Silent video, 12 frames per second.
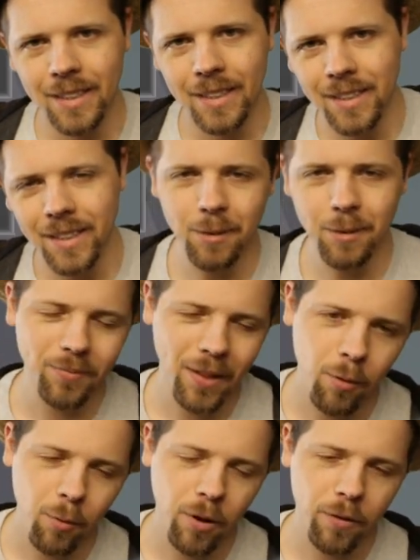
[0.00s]

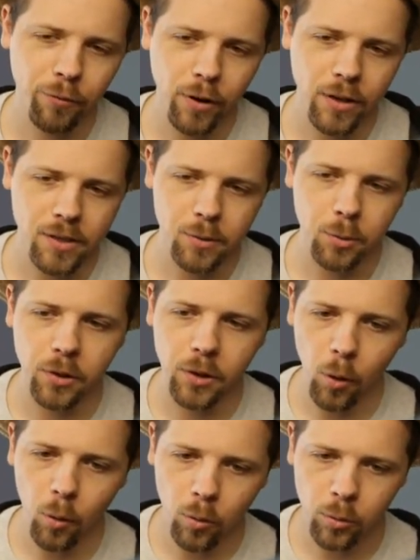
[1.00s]
How do I want to phrase this? With
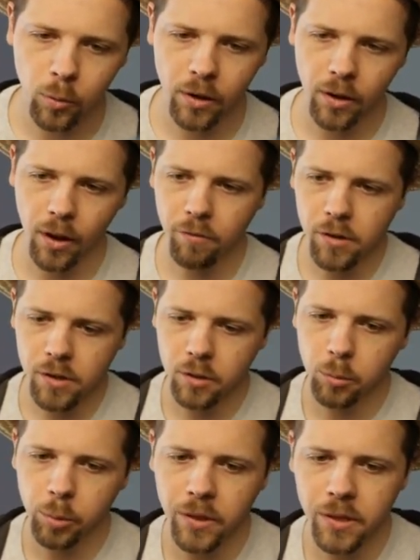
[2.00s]
the old one, every
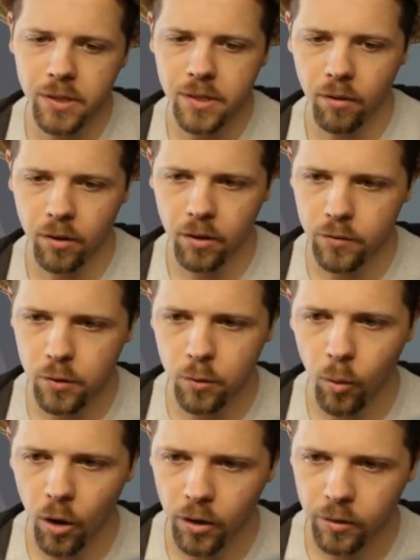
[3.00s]
single piece now gives you
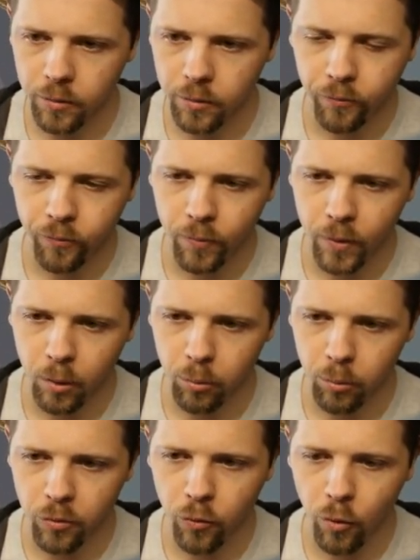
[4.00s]
1.
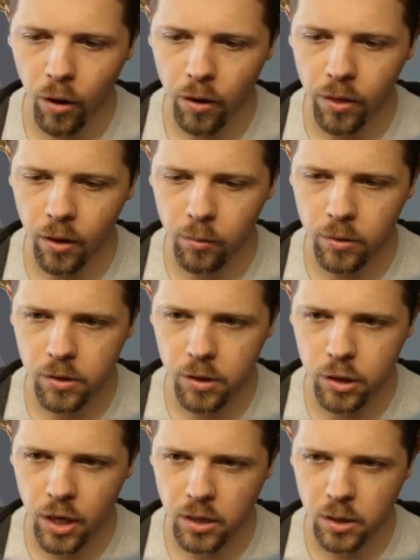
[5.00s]
And before, I think it was the
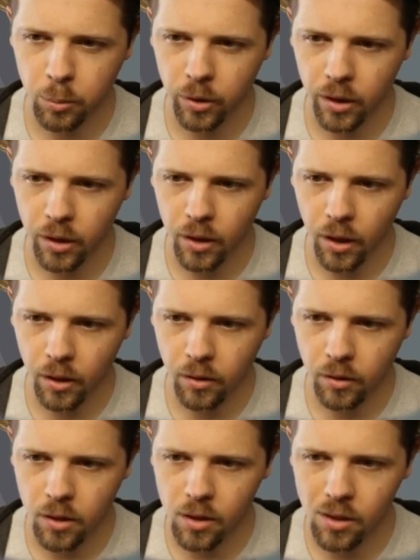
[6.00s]
chest plate
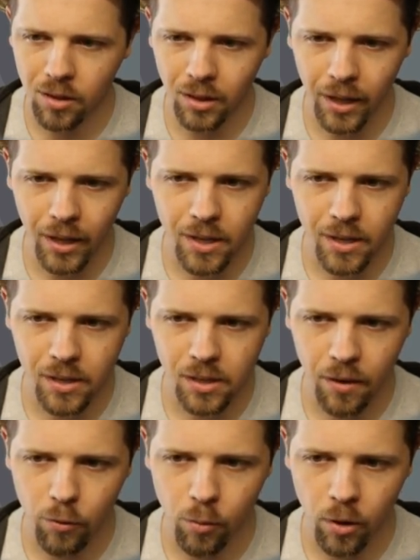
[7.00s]
and the leggings
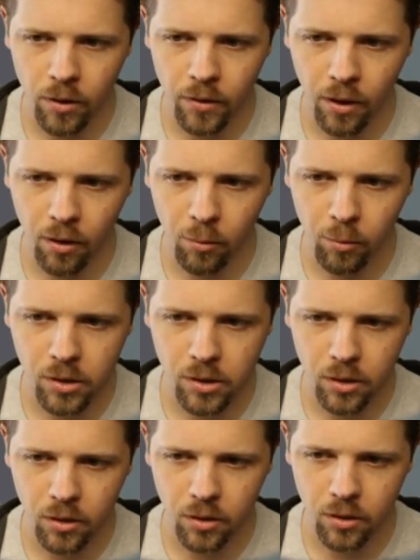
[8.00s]
gave you 1, and the helmet
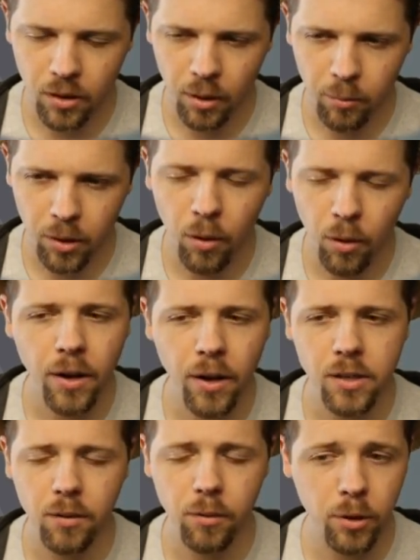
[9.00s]
and the diamond. No,
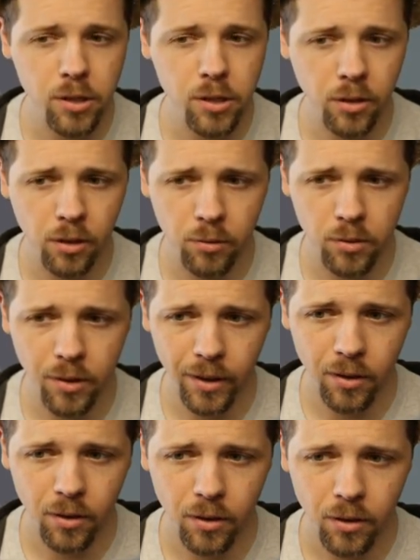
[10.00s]
actually, originally it was
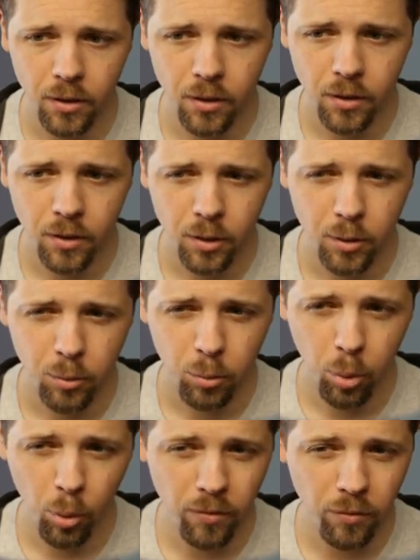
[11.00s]
like
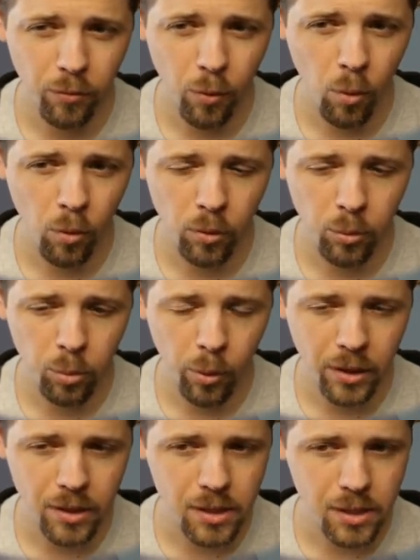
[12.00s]
0.4 and
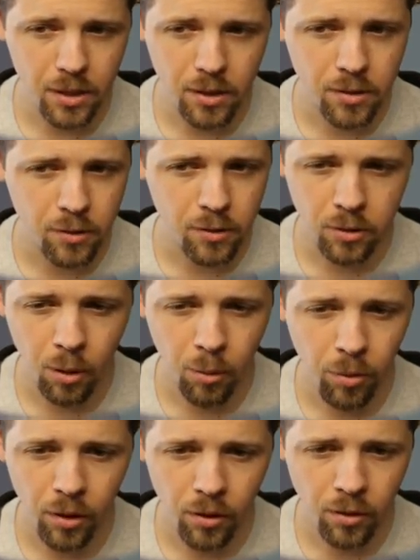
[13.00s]
0.6 or
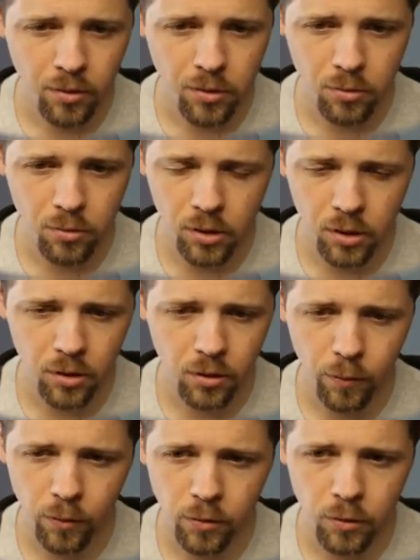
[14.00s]
something. So you get the
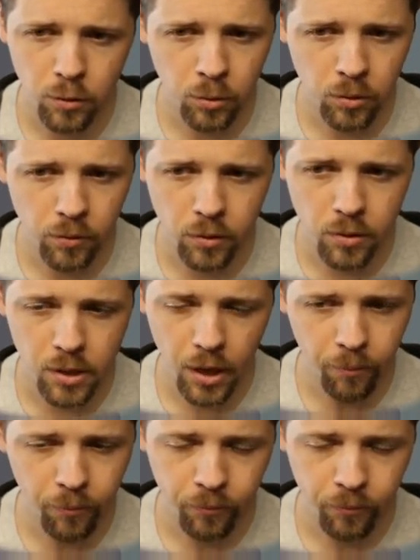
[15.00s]
full 2 with the full set.